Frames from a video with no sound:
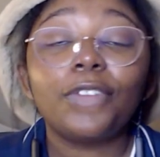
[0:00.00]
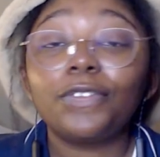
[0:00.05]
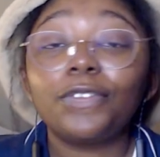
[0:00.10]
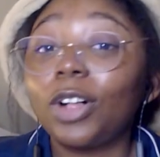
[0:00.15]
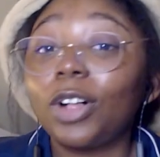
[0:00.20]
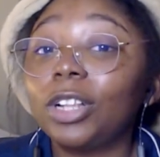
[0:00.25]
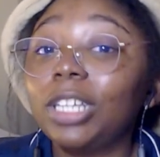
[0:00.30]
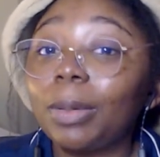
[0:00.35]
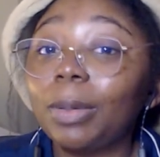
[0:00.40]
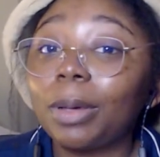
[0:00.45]

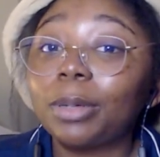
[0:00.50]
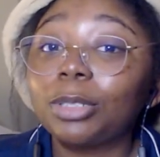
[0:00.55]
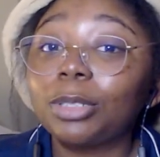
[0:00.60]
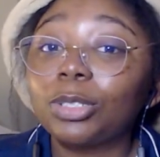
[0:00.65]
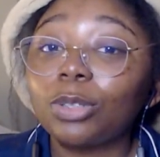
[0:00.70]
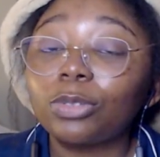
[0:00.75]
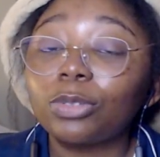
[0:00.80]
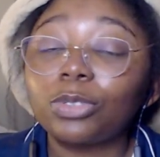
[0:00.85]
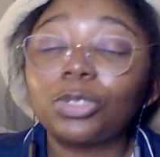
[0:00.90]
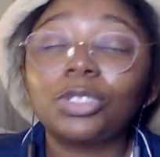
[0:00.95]
Follow me on my
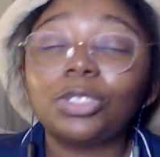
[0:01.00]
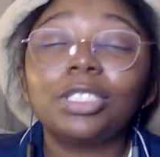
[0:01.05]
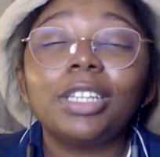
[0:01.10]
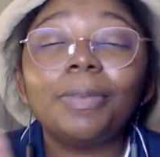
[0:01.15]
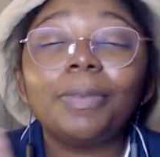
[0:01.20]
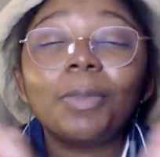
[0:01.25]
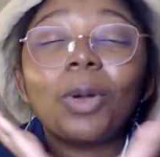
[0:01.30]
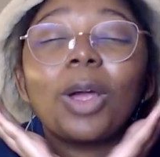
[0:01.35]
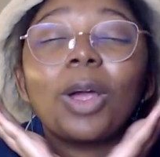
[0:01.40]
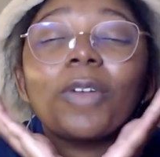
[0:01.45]
socials to see
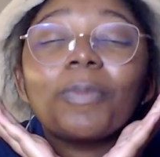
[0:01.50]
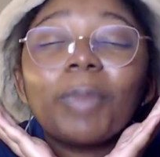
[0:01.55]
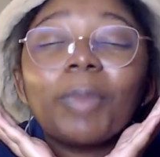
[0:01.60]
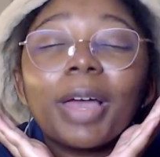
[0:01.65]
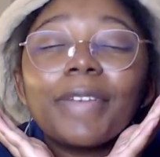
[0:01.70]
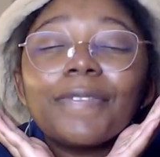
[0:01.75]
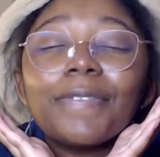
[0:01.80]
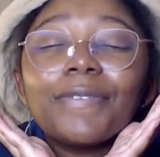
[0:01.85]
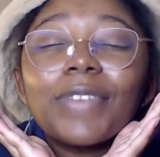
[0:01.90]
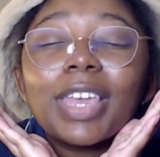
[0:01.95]
more of
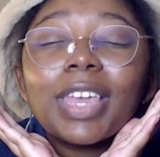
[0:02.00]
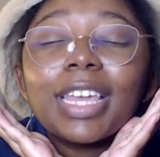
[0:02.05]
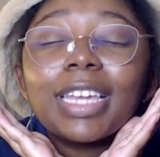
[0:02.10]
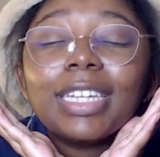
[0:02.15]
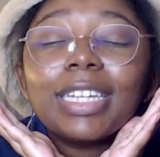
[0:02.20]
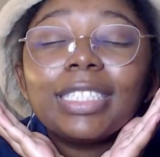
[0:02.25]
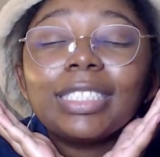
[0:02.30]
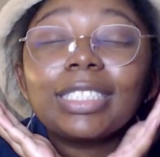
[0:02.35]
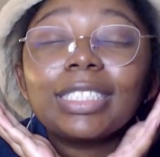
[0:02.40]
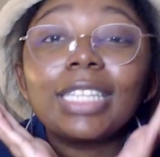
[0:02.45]
my
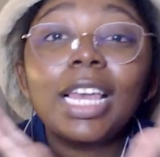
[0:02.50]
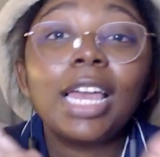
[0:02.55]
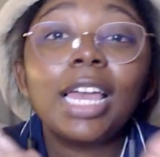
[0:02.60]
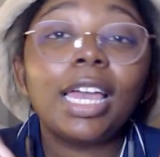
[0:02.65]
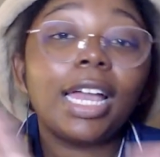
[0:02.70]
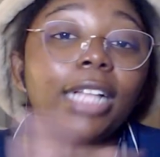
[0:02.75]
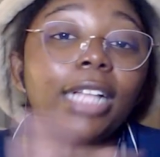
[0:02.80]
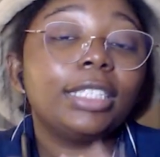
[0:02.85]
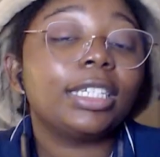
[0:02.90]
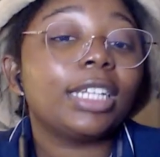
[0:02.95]
face
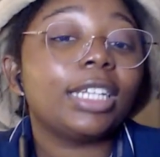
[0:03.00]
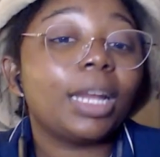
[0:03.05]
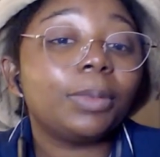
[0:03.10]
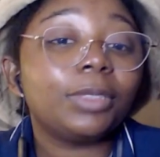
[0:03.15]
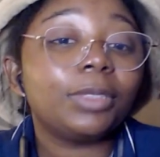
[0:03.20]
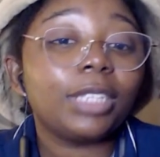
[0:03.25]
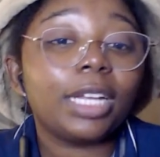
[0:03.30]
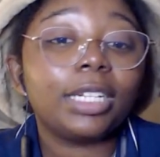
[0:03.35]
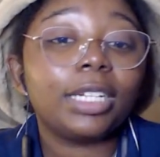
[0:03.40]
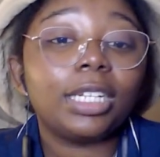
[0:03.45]
and to get
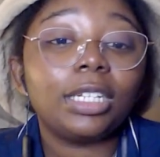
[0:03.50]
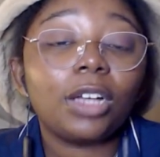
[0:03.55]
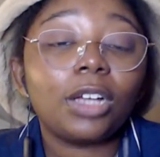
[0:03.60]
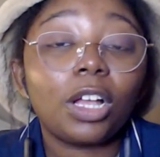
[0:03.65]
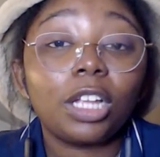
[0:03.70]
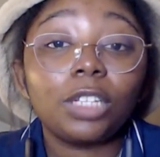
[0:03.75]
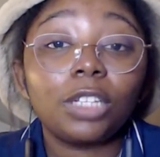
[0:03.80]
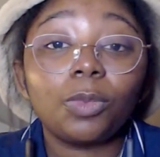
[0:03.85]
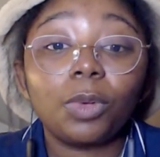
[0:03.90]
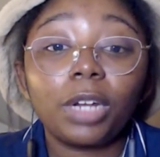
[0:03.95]
updated
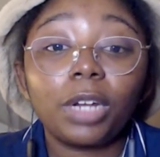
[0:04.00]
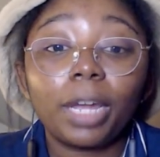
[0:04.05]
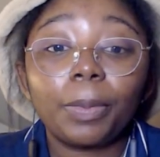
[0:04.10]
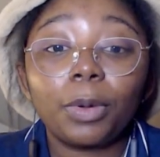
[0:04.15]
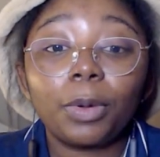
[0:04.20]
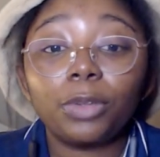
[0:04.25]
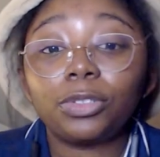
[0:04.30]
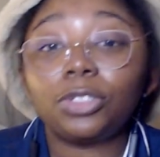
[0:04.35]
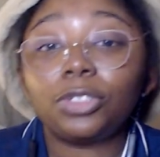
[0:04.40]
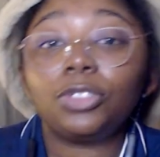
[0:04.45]
on when I
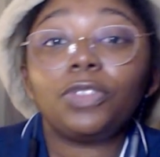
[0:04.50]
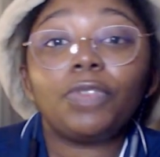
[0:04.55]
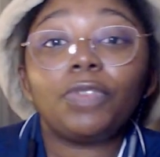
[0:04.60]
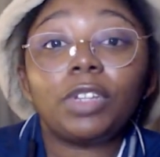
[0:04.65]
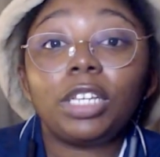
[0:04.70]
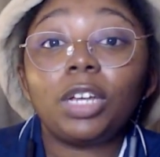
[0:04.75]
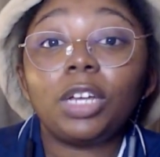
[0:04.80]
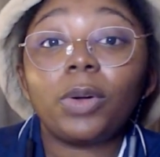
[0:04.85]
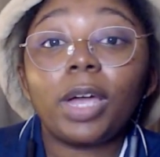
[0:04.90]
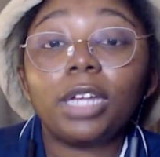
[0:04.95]
post a new
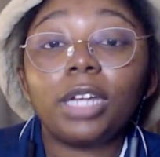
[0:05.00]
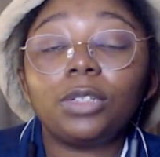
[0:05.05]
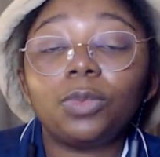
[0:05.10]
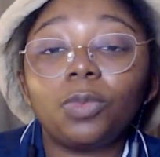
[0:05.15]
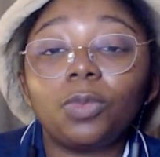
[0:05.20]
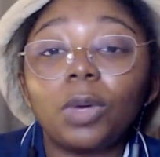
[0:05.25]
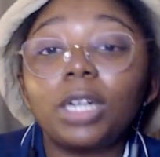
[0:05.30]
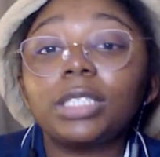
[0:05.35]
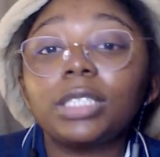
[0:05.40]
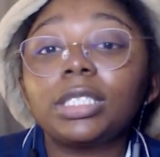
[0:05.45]
video
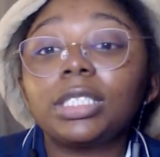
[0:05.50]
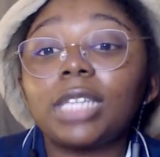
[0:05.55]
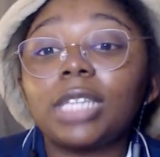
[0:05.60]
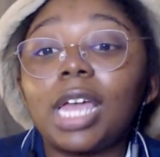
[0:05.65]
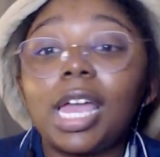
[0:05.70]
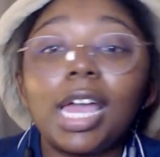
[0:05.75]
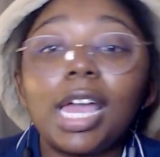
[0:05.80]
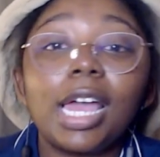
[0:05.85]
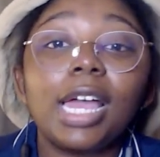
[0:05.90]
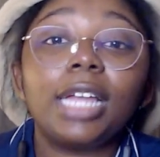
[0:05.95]
and what.
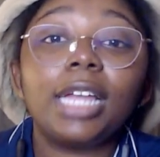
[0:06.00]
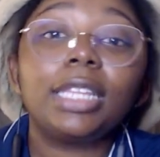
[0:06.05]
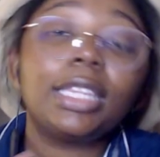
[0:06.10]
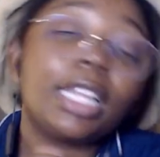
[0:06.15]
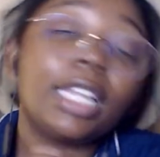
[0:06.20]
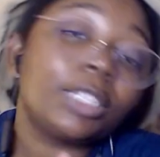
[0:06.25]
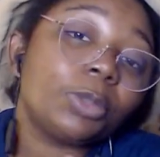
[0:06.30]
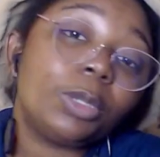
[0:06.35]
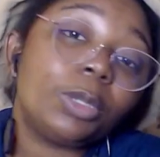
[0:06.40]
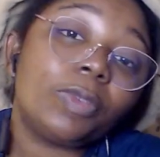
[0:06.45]
And
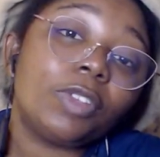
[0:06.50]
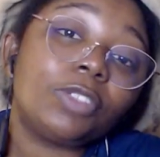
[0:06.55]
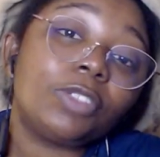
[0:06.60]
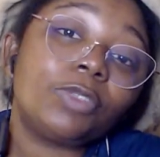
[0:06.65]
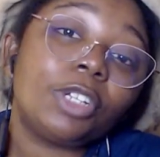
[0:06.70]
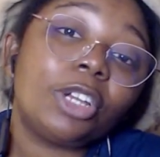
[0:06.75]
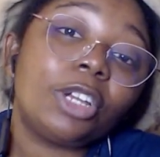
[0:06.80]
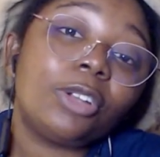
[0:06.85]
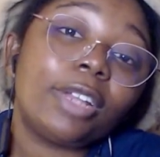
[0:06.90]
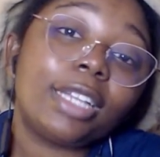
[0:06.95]
that's me for this
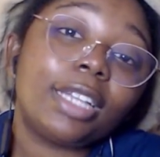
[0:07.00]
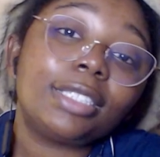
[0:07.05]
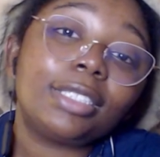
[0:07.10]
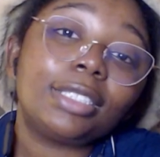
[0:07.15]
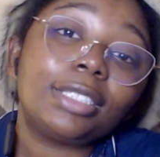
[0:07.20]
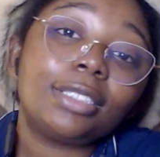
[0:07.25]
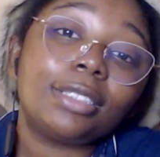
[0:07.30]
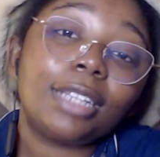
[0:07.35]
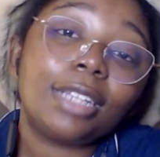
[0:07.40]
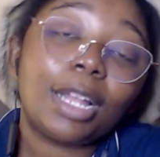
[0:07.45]
video.
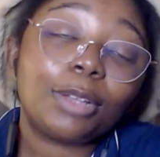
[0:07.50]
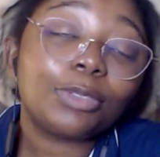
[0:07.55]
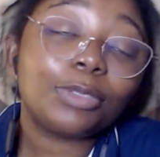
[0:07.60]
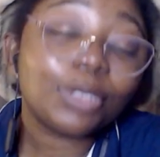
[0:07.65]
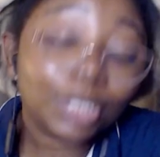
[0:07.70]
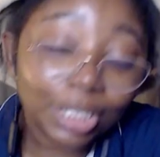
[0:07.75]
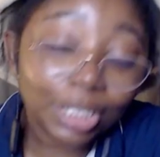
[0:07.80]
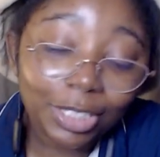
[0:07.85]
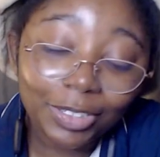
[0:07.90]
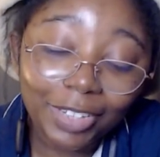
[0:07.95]
Nice. I'll
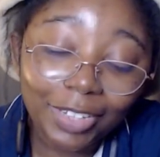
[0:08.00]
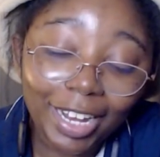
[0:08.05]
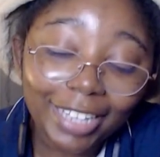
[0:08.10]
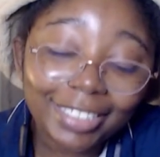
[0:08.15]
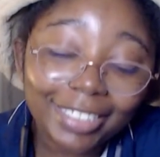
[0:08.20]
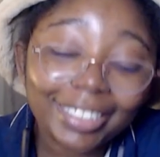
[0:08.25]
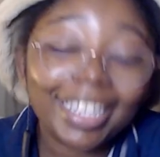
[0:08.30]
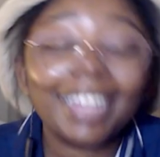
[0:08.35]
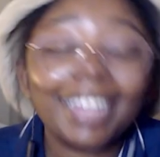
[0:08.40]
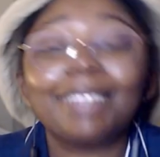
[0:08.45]
see you
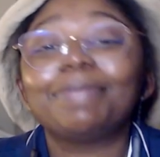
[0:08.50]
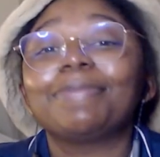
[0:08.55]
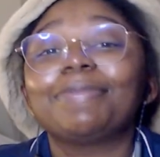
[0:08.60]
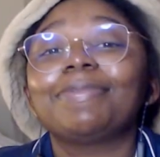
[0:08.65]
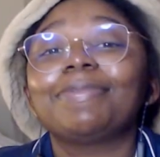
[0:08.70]
next time.